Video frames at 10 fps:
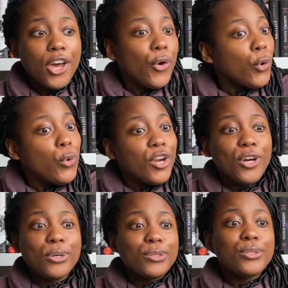Who
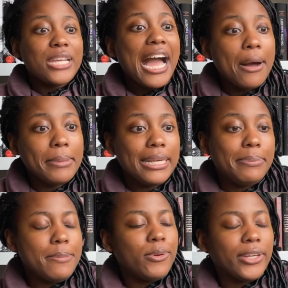knows how many
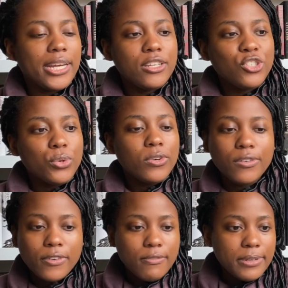people are getting screwed
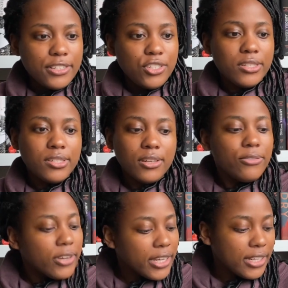over, but it's just a
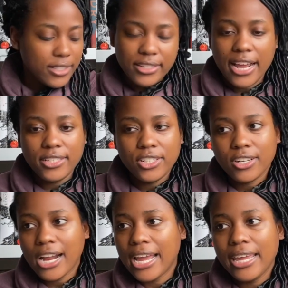fucking disaster.